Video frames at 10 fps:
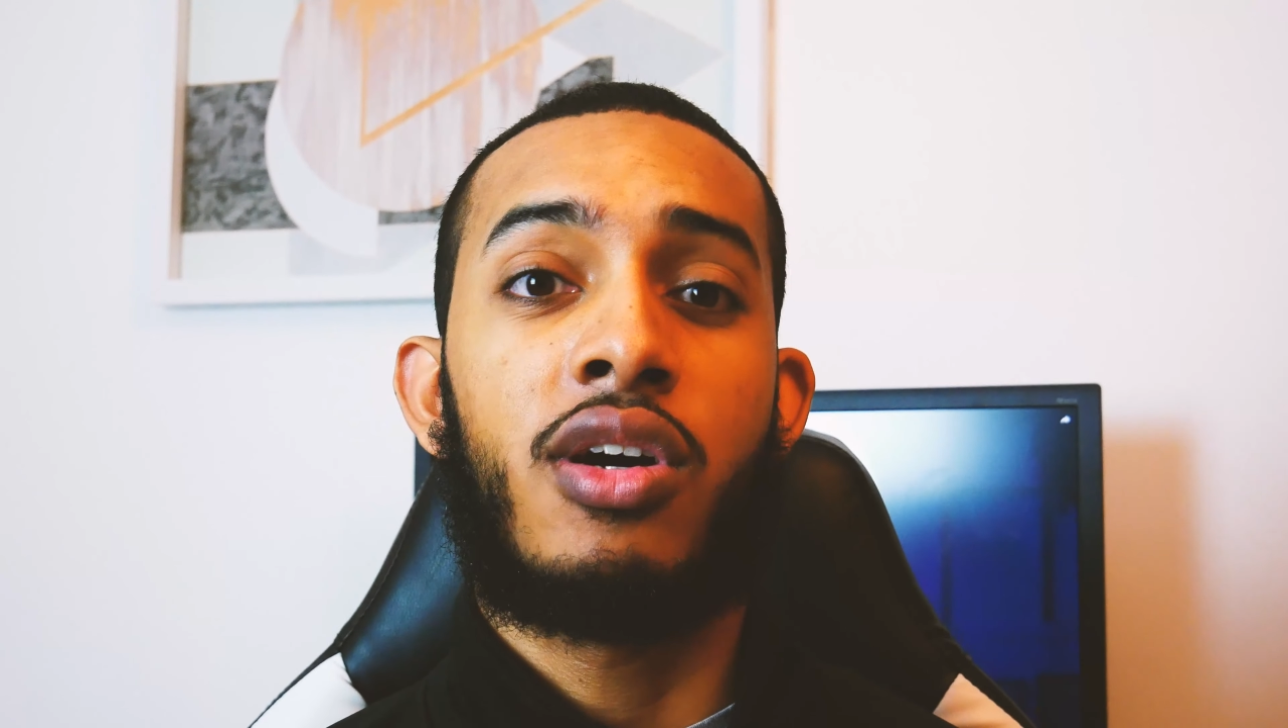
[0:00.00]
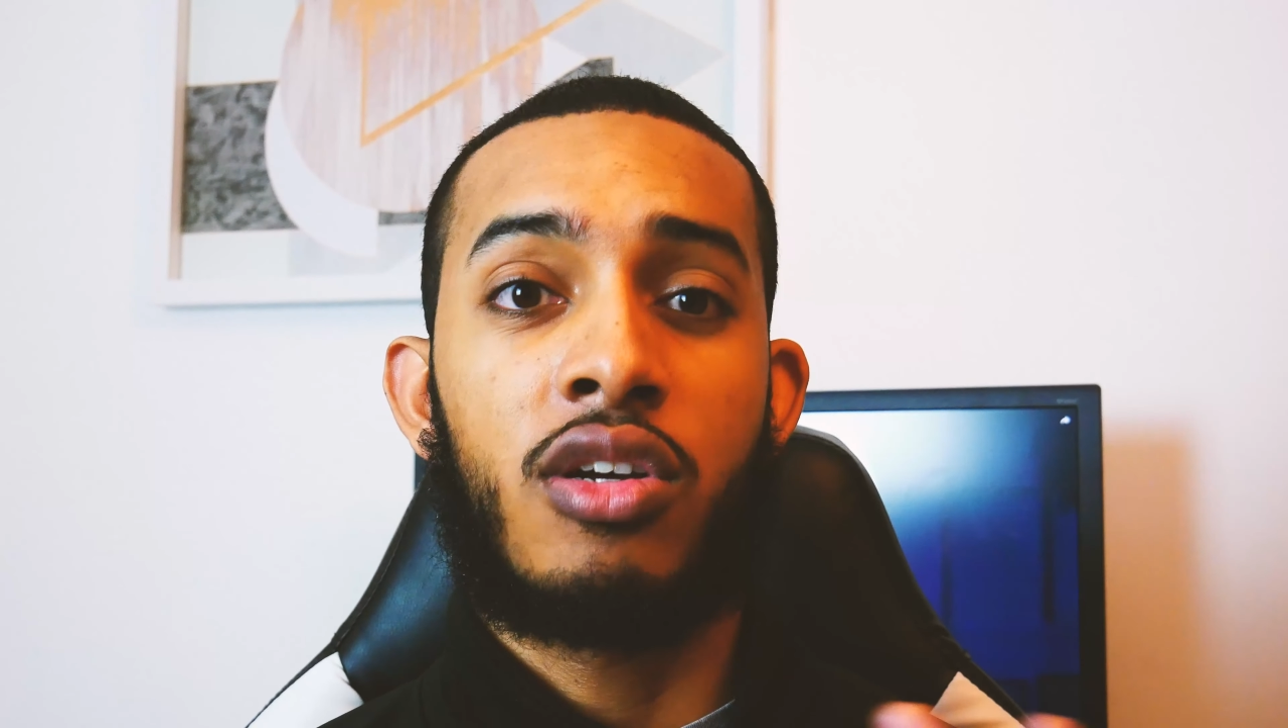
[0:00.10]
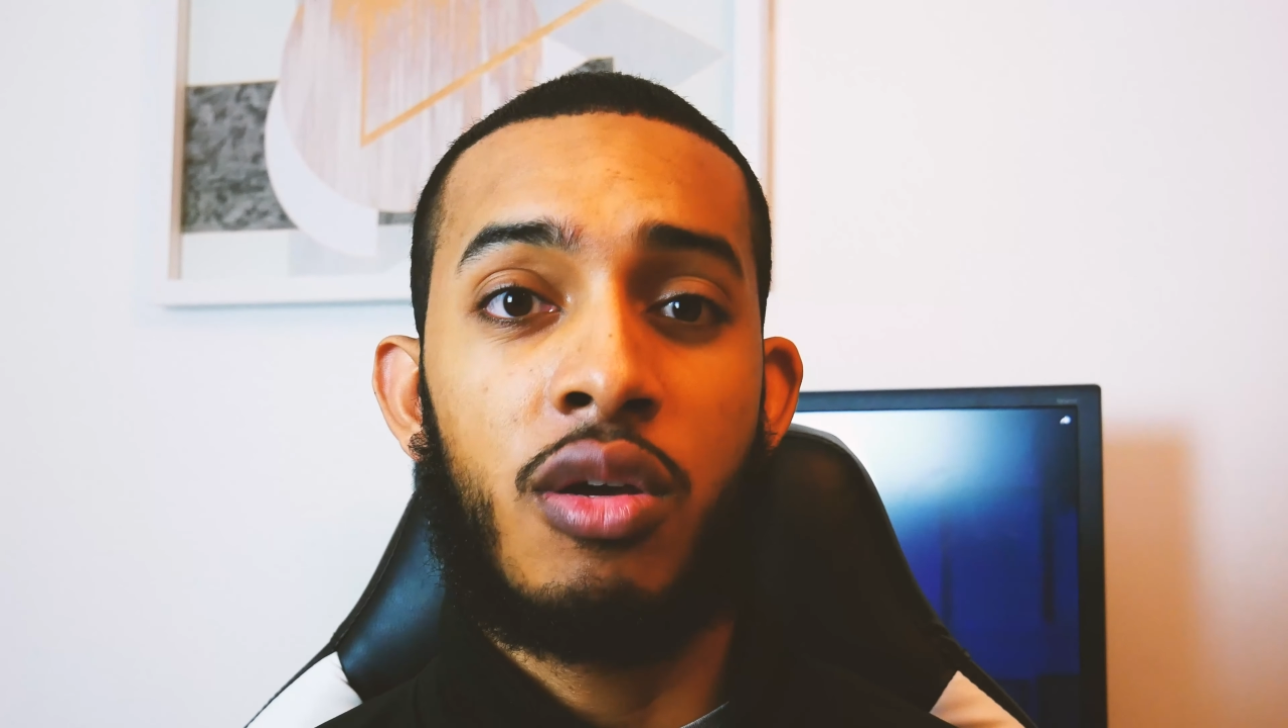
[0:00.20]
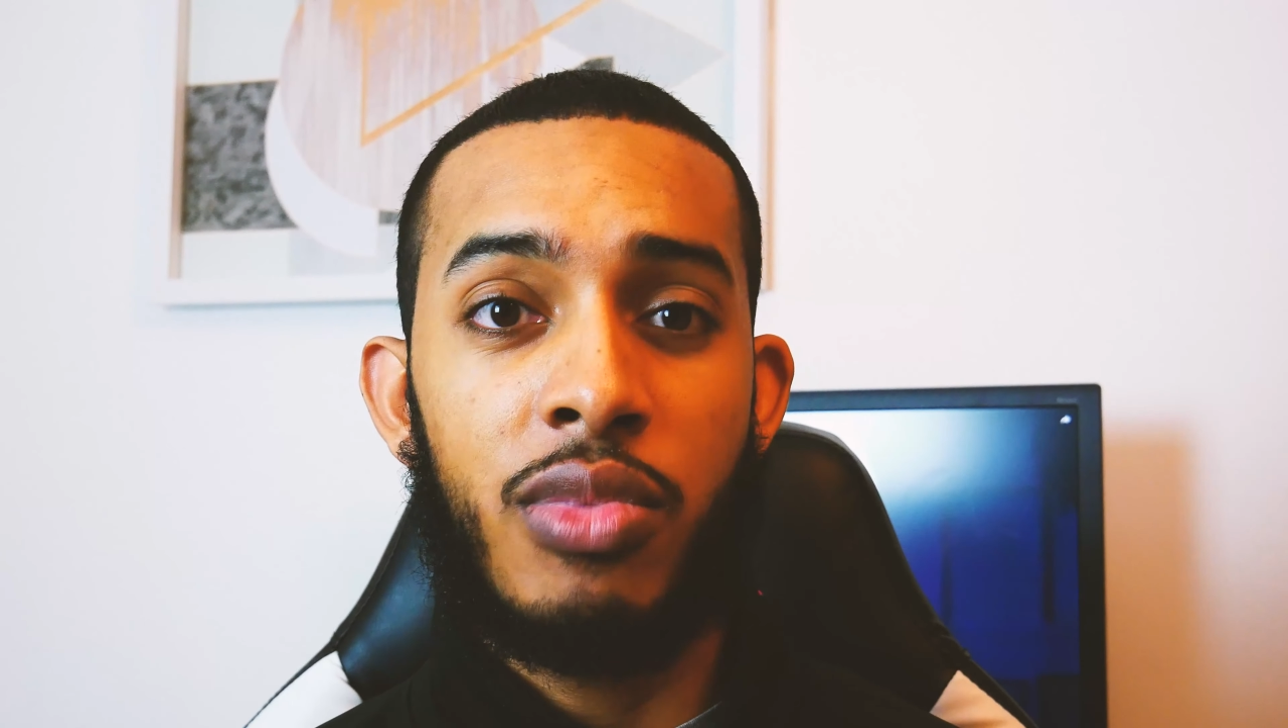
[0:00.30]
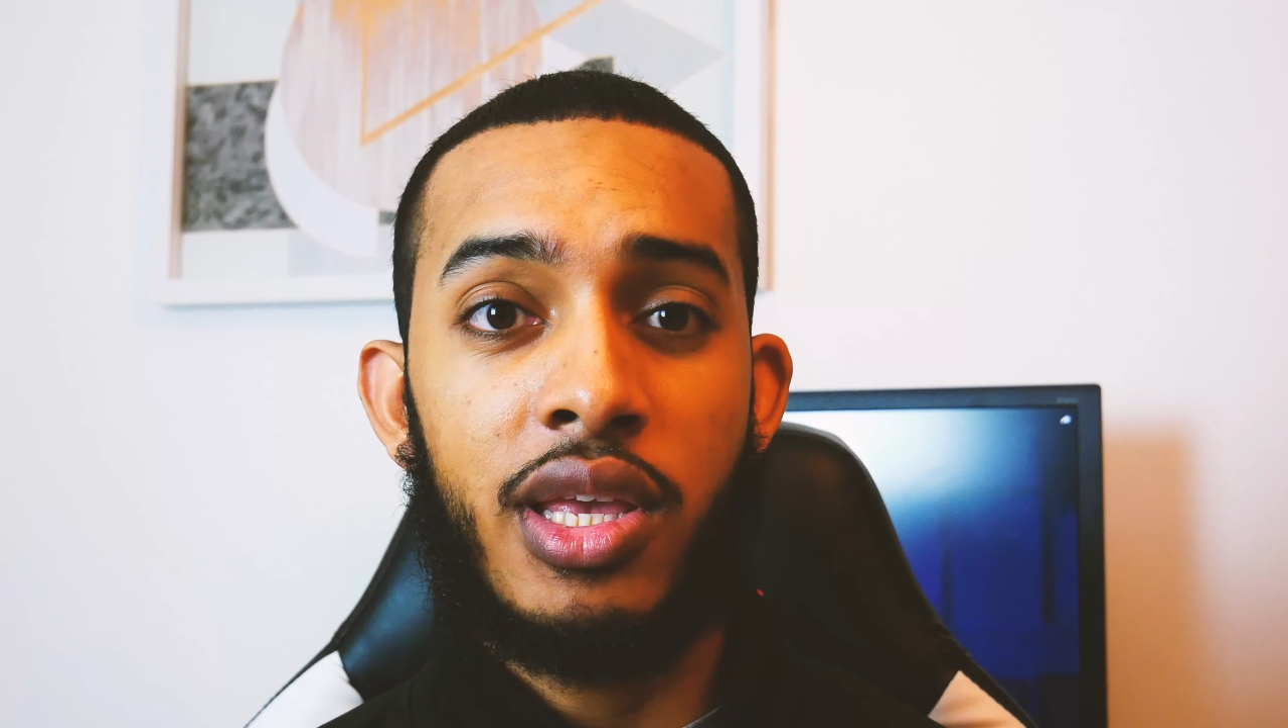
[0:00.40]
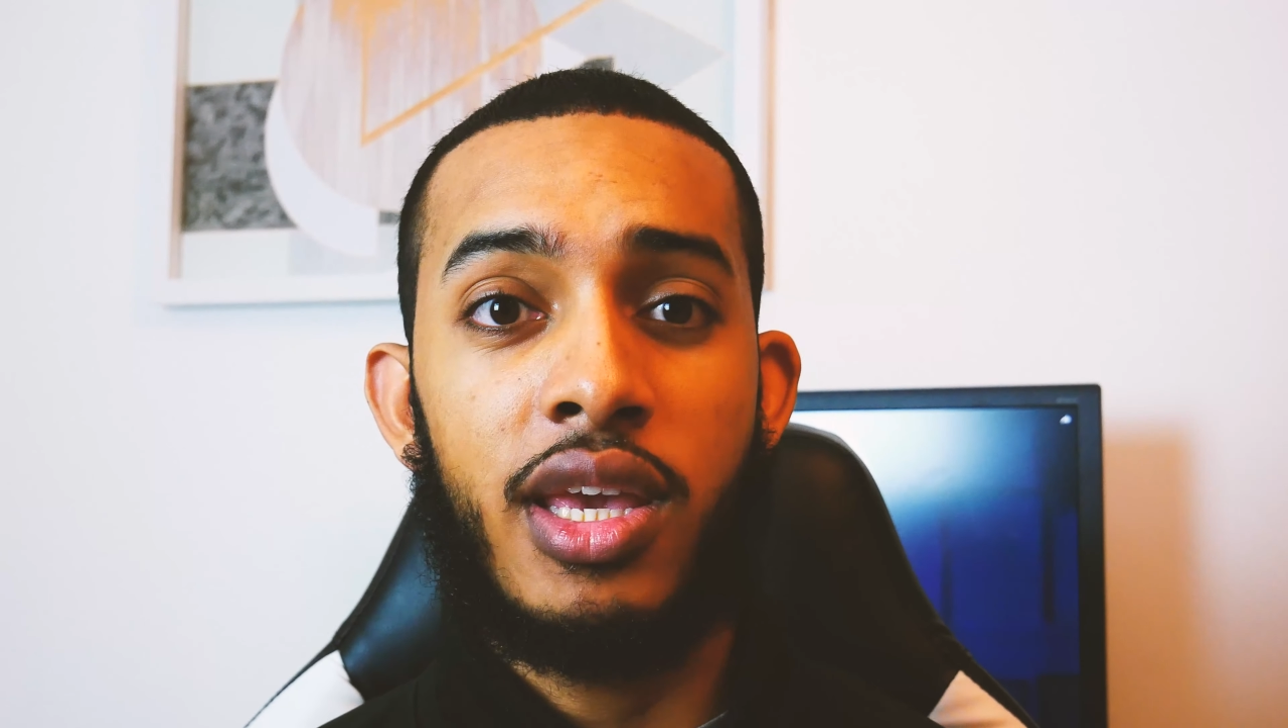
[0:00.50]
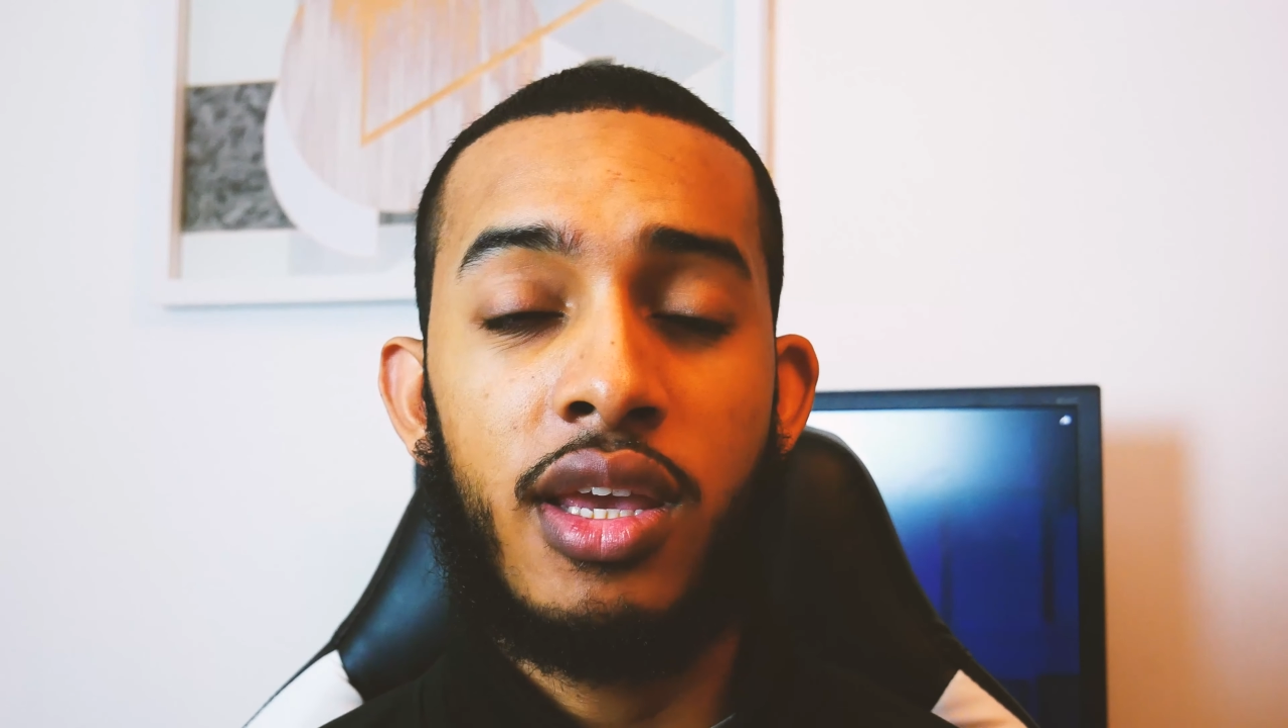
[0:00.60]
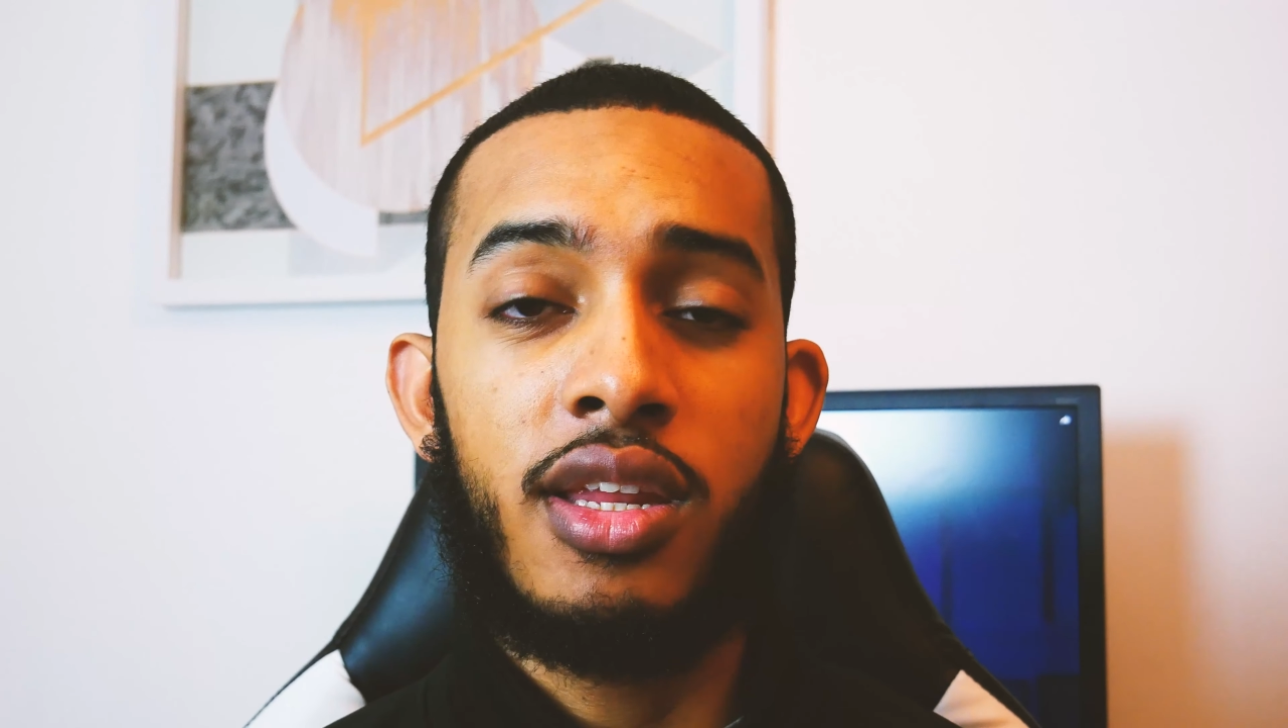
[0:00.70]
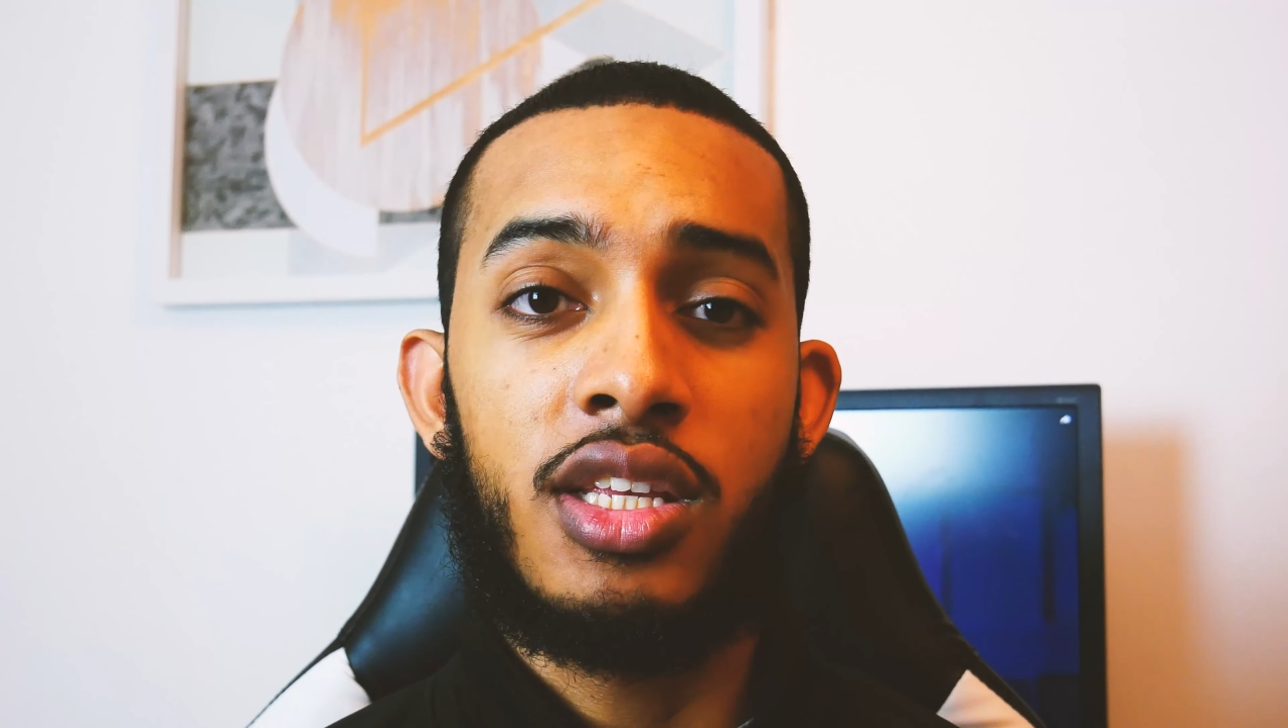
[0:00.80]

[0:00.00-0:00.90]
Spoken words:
uncomplicated